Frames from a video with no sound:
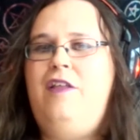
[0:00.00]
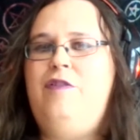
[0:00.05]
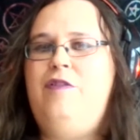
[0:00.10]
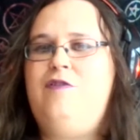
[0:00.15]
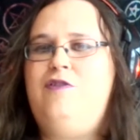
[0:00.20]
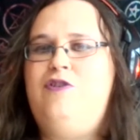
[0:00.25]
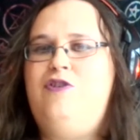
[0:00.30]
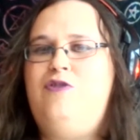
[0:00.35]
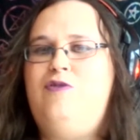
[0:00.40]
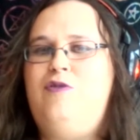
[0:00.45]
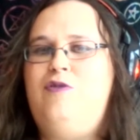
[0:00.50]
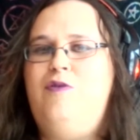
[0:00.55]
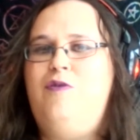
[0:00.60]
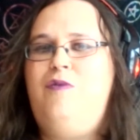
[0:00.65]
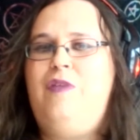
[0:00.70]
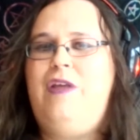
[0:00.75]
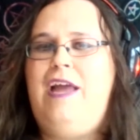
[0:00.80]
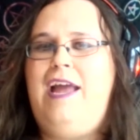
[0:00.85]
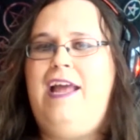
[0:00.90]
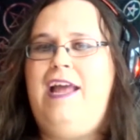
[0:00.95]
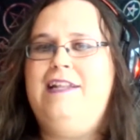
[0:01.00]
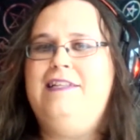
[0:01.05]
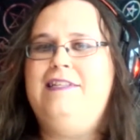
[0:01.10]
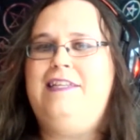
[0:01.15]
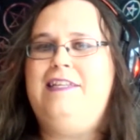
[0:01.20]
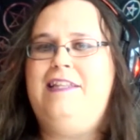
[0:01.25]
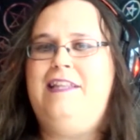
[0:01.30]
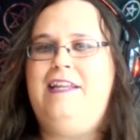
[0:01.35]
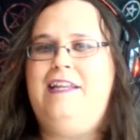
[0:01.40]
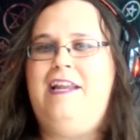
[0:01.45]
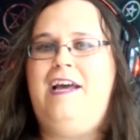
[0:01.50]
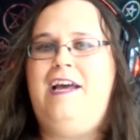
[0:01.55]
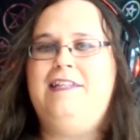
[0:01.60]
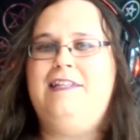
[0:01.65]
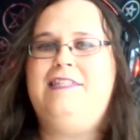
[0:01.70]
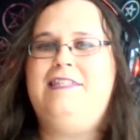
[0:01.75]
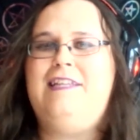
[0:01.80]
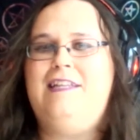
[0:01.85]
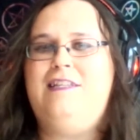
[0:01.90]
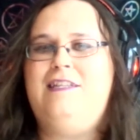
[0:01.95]
the truth ends and the
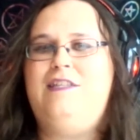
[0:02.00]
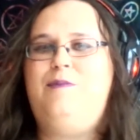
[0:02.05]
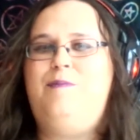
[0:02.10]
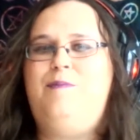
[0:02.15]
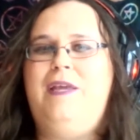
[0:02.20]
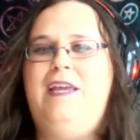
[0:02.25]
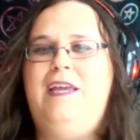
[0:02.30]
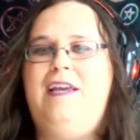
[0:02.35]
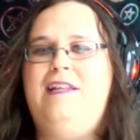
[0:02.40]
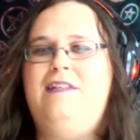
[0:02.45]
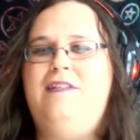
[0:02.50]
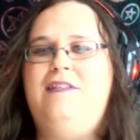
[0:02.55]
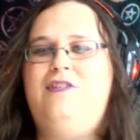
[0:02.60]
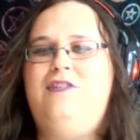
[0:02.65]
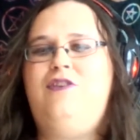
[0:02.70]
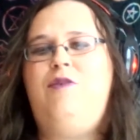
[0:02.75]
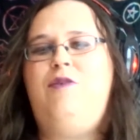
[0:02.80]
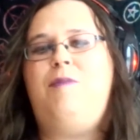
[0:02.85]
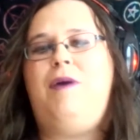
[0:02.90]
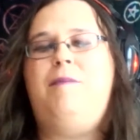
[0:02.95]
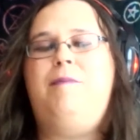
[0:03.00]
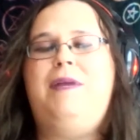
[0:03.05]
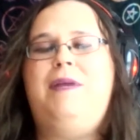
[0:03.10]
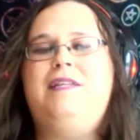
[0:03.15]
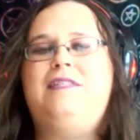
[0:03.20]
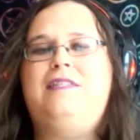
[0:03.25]
nonsense begins. So you might meet